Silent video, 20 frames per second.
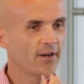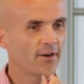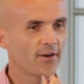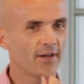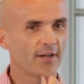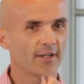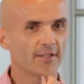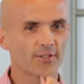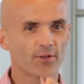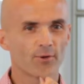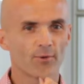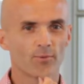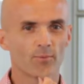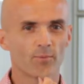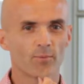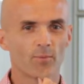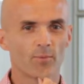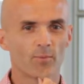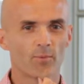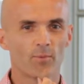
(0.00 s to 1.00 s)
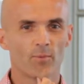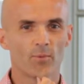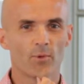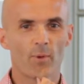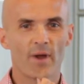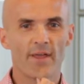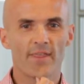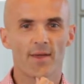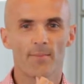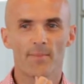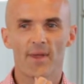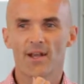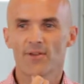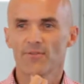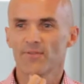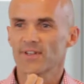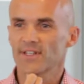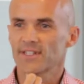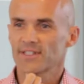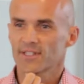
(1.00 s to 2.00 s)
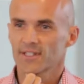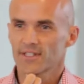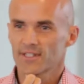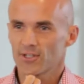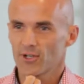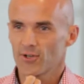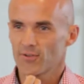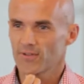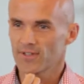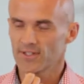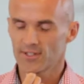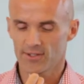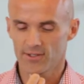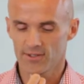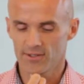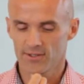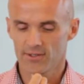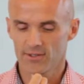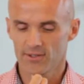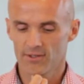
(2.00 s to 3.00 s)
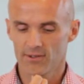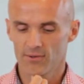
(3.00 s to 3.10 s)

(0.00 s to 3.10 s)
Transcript: right? and so the way that manifests itself is in